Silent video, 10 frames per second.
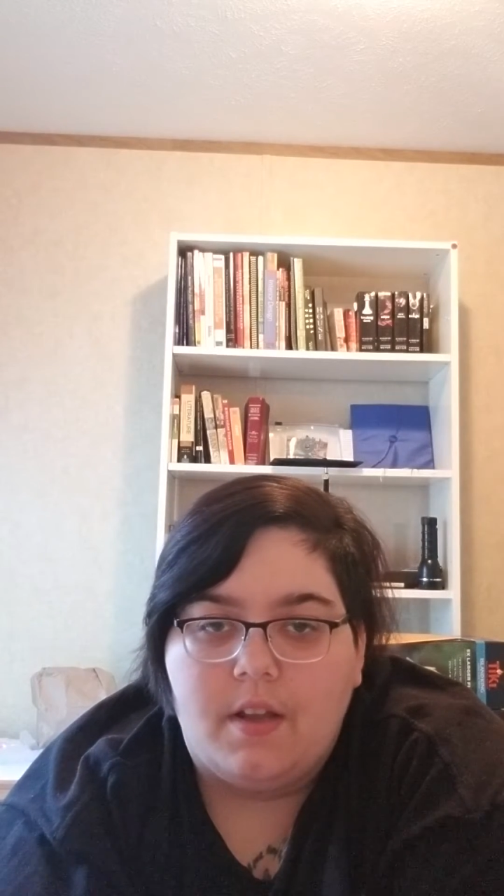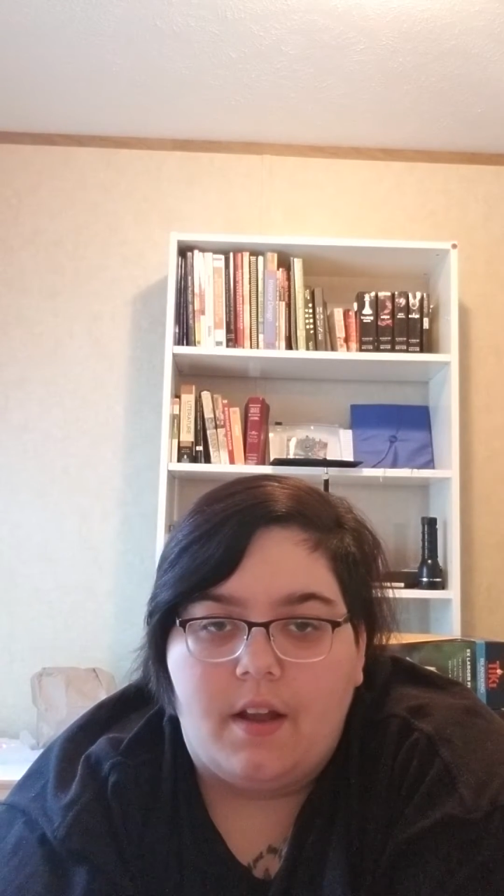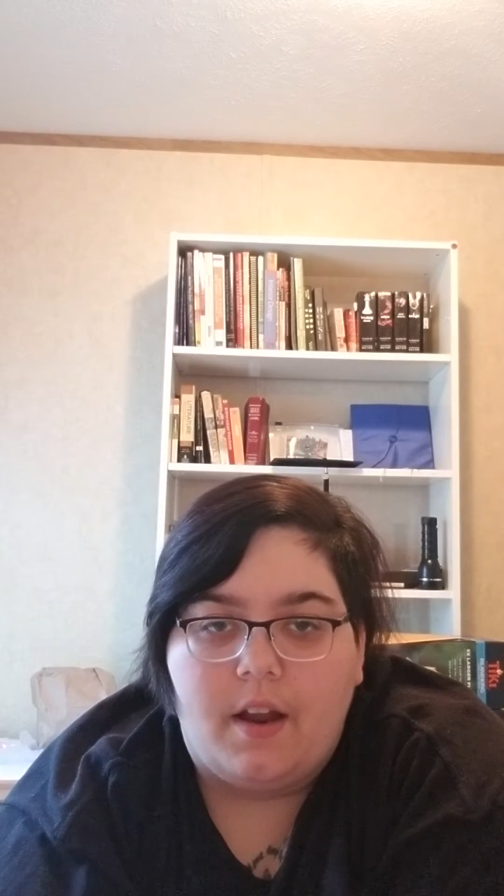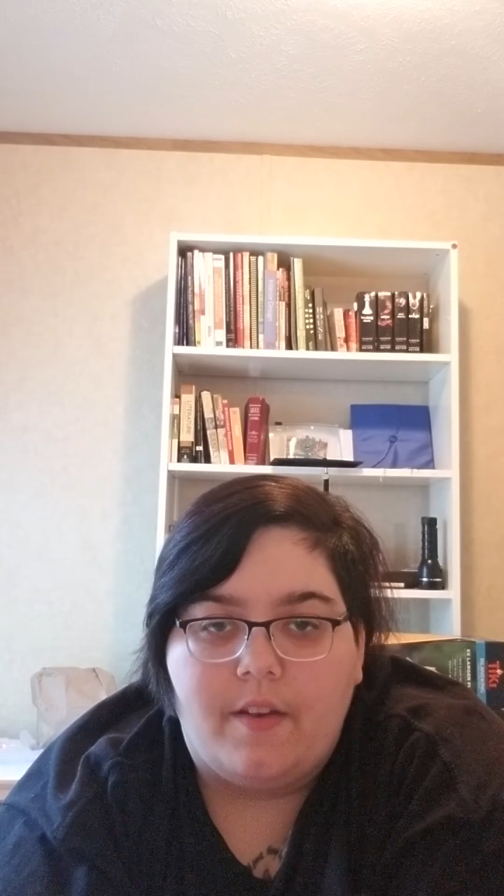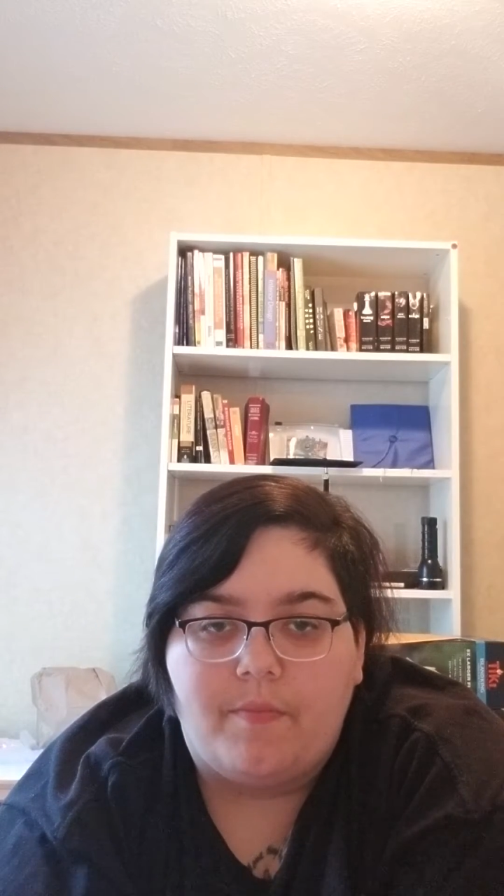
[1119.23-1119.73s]

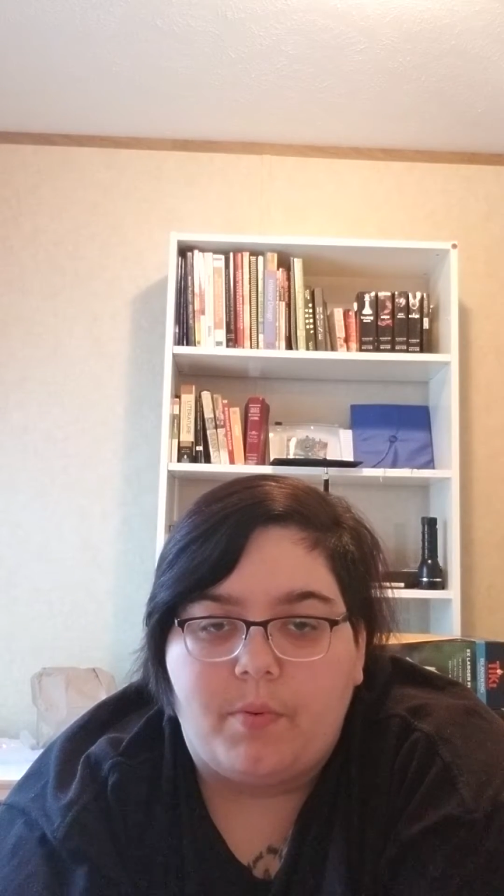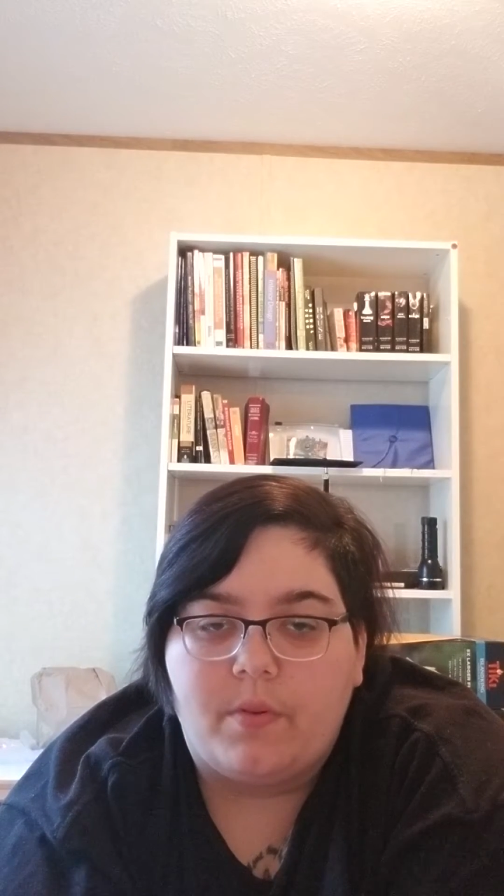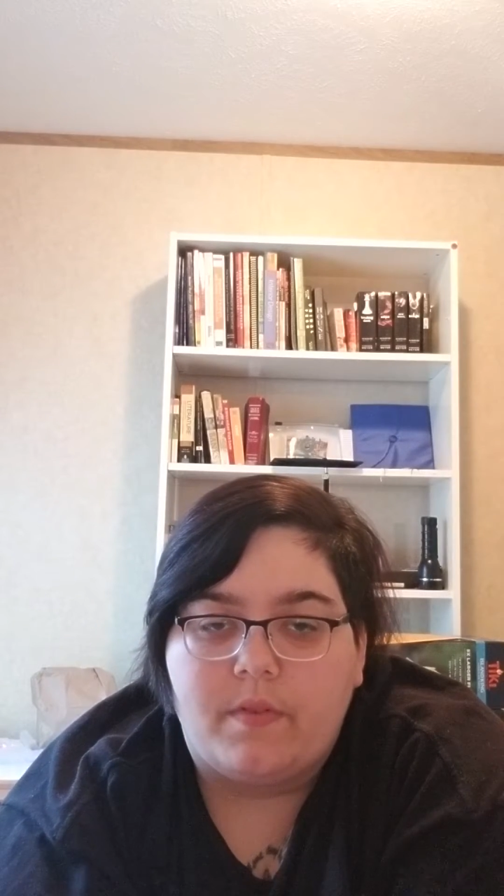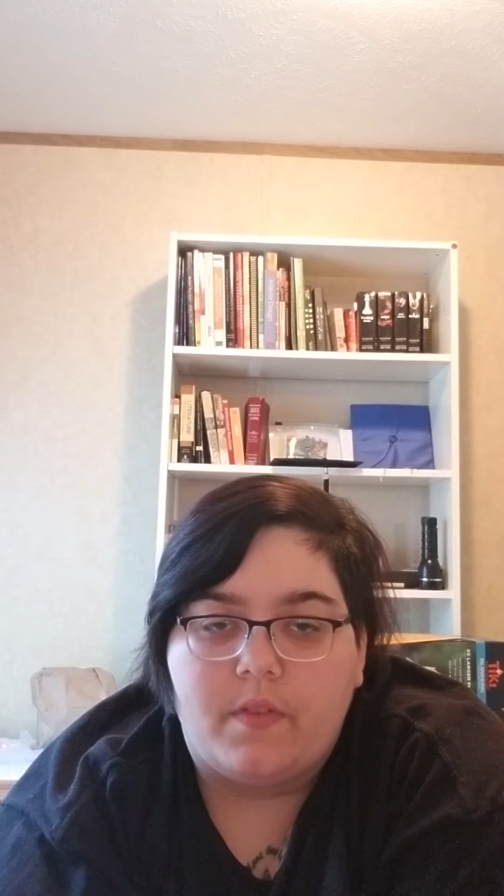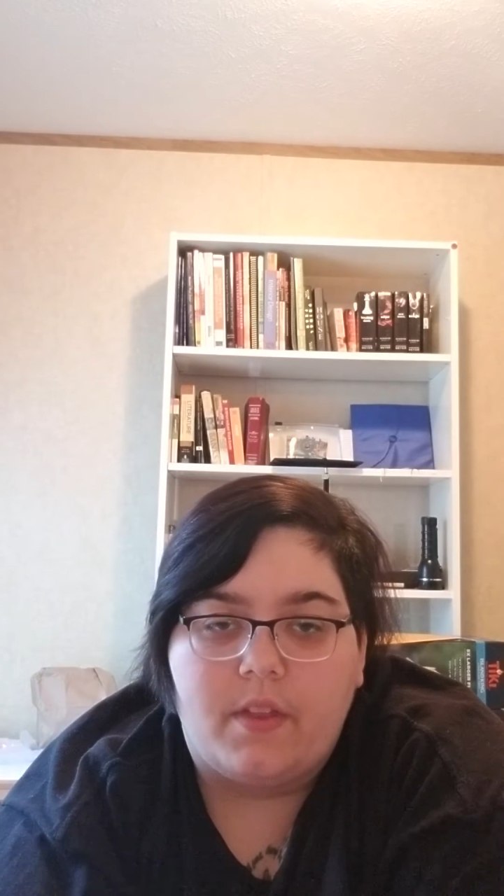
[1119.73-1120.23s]
I've
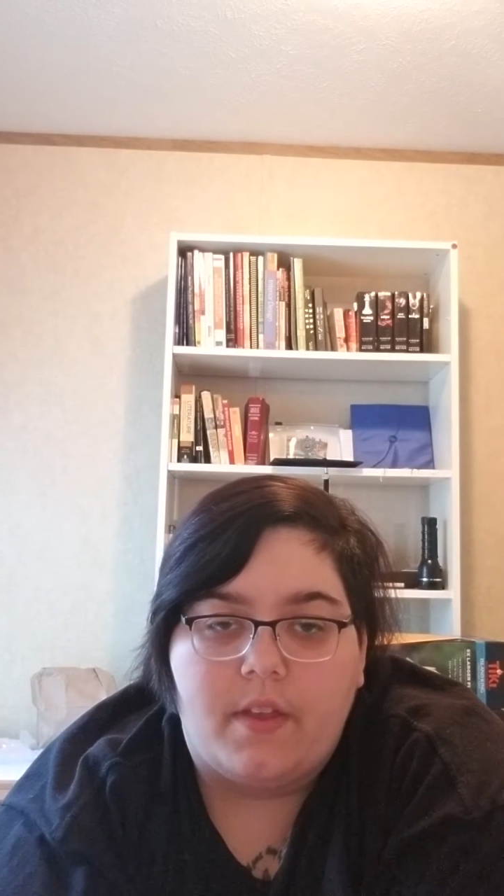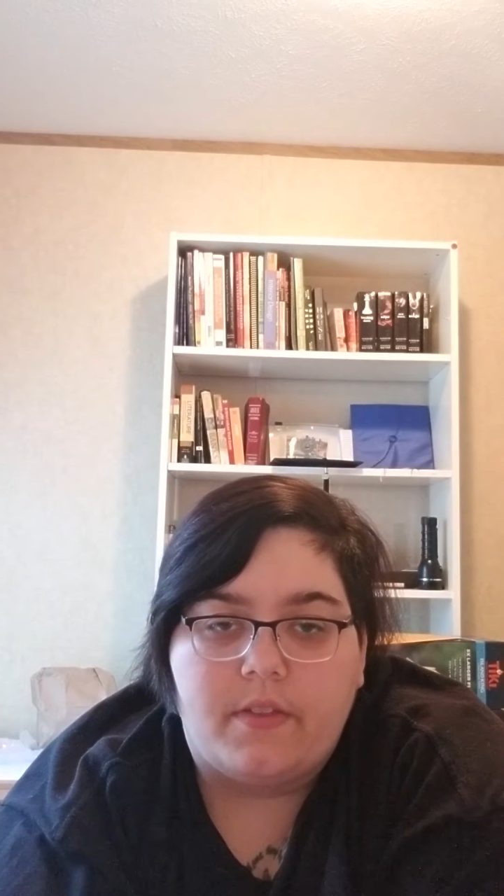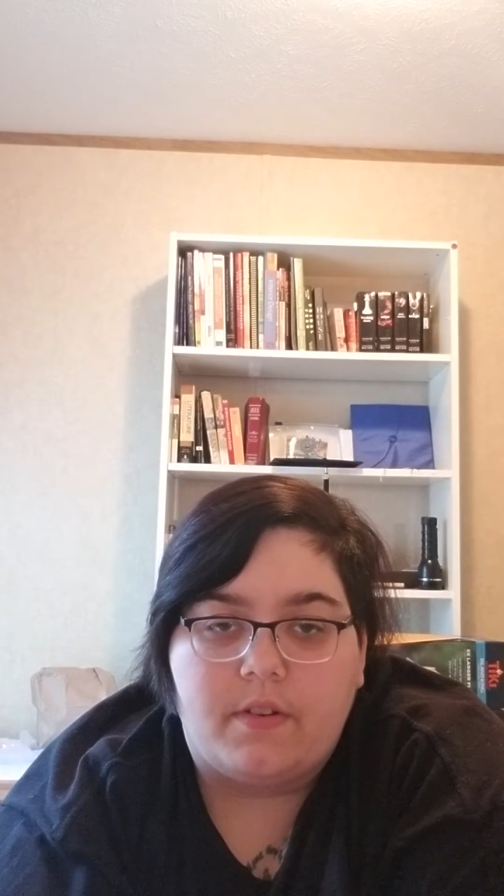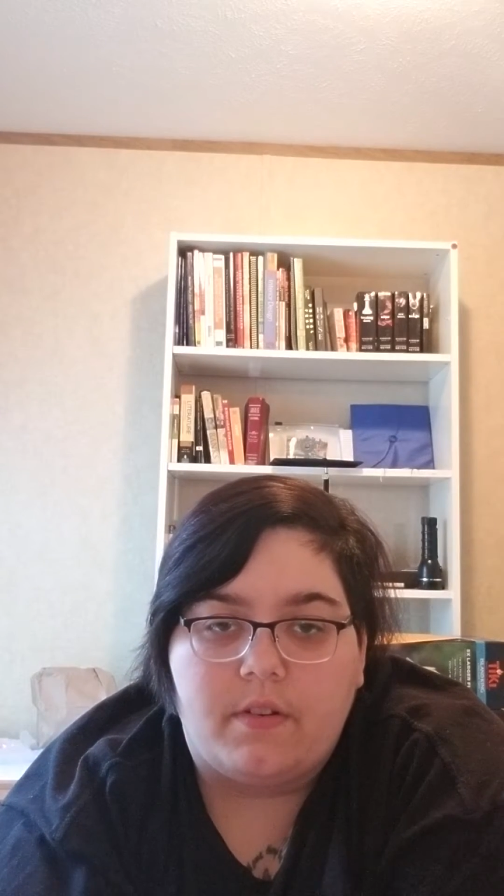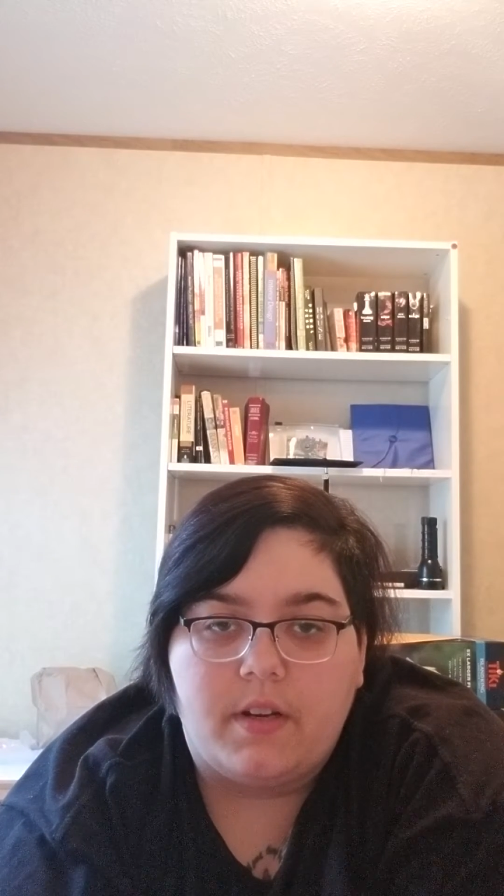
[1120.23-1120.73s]
proven that
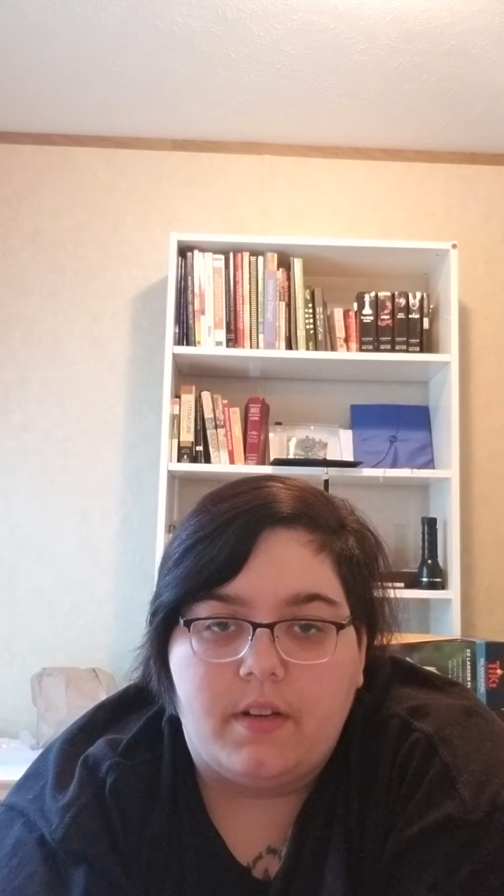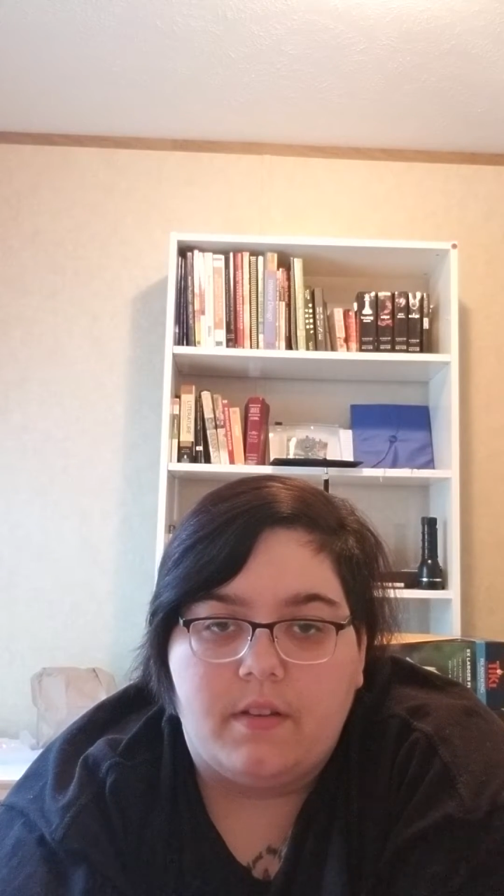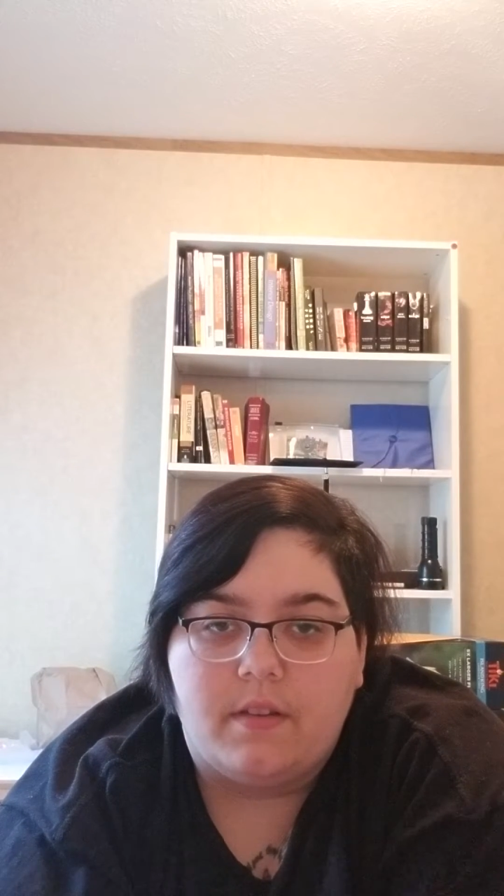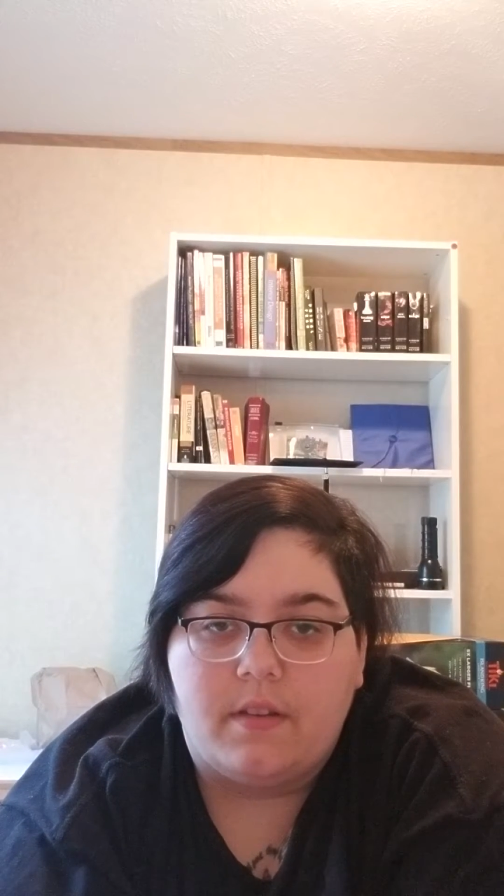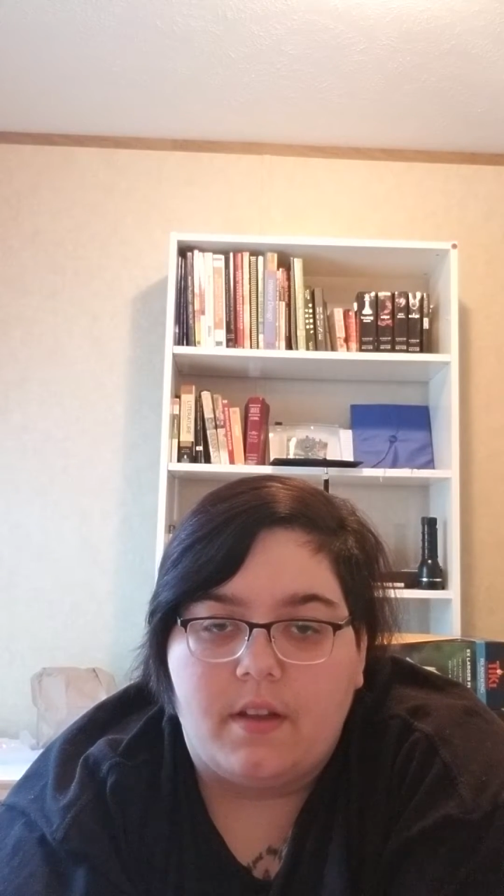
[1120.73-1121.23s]
theory
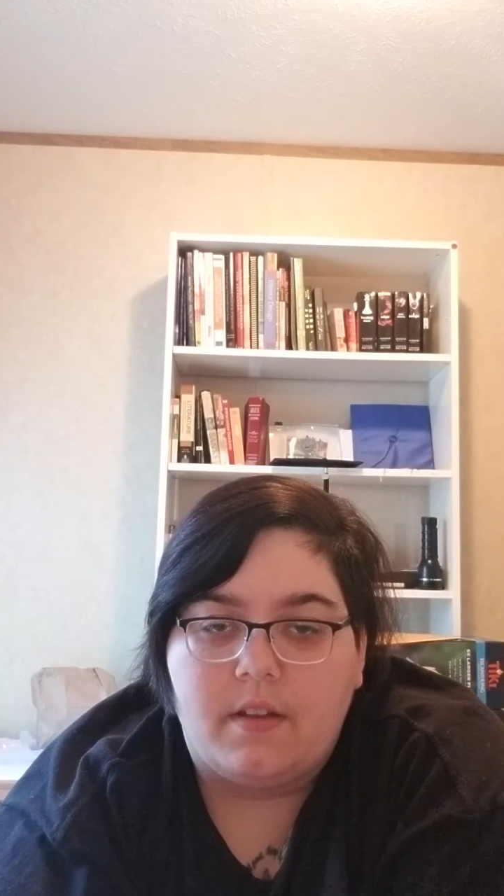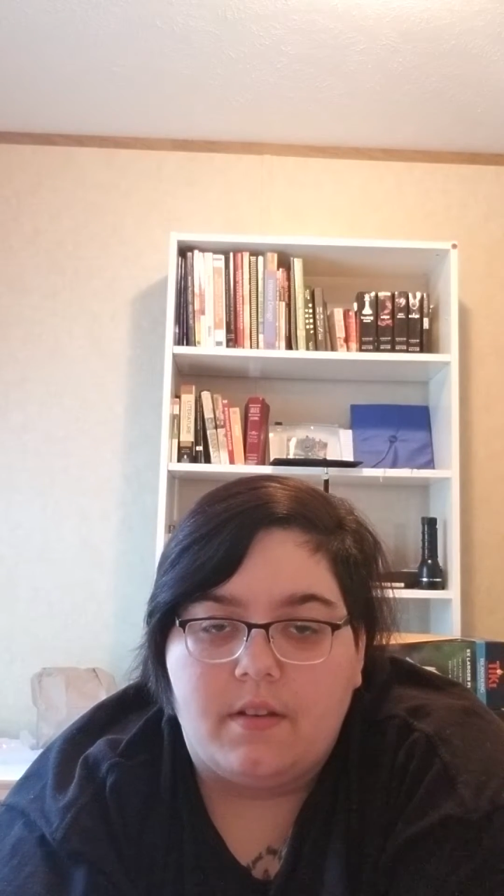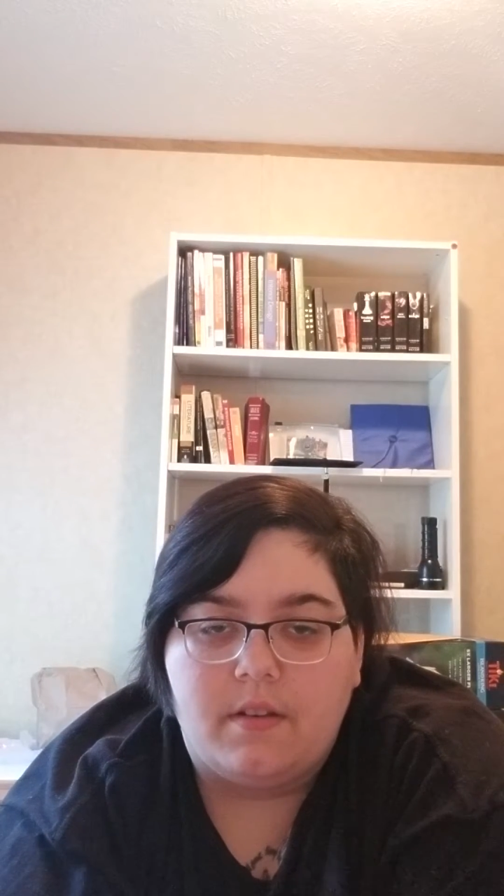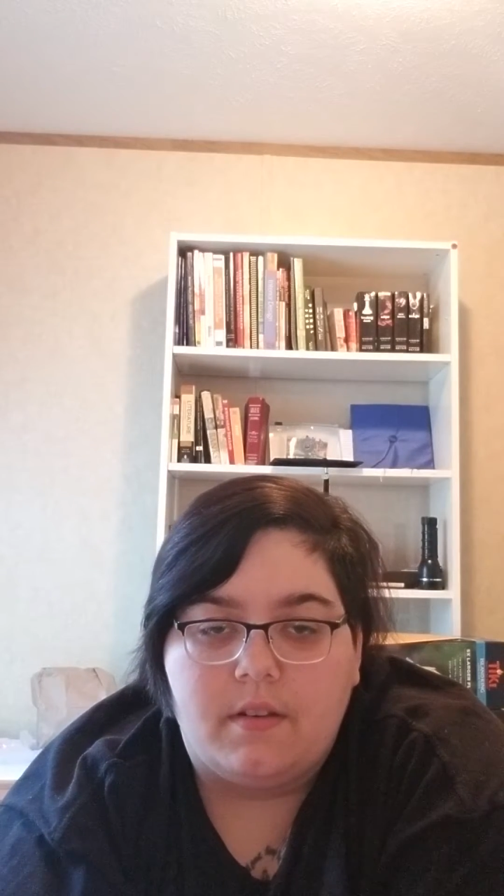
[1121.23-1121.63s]
that,